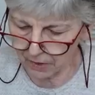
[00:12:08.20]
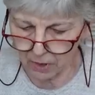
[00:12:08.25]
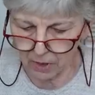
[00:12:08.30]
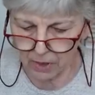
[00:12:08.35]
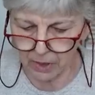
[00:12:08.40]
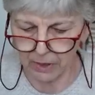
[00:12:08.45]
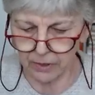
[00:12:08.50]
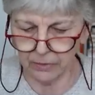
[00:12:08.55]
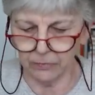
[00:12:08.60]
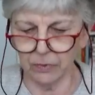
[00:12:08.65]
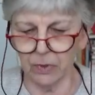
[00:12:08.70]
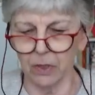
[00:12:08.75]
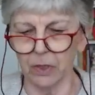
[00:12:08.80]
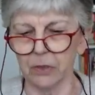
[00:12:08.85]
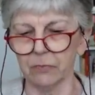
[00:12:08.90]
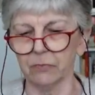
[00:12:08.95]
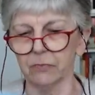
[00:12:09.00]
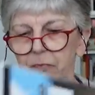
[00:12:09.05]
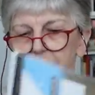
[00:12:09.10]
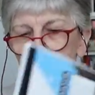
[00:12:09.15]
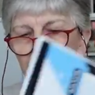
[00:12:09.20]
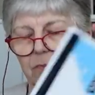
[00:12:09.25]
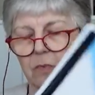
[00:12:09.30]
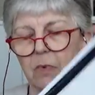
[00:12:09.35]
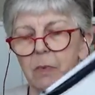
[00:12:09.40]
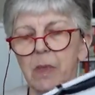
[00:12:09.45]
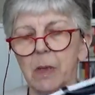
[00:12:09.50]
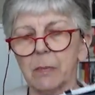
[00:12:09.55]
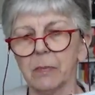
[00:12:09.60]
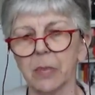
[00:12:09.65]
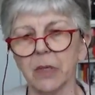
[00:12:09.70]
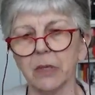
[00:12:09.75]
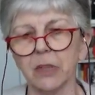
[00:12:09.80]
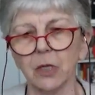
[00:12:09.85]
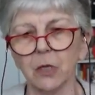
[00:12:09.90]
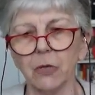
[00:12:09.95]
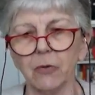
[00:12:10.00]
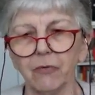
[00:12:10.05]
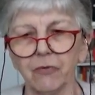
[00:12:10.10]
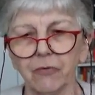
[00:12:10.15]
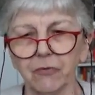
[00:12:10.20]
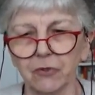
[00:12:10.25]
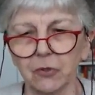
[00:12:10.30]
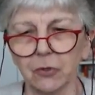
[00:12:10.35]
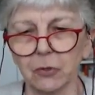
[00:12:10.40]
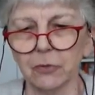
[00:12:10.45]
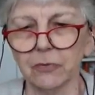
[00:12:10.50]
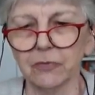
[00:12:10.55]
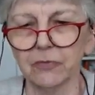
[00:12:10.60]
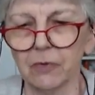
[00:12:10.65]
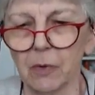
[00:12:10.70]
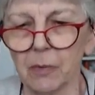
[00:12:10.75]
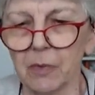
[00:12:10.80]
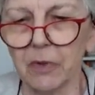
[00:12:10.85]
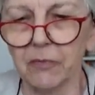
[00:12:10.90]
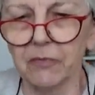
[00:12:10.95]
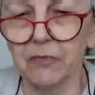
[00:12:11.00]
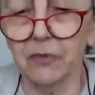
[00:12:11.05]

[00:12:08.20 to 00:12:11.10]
I, I remember those two from the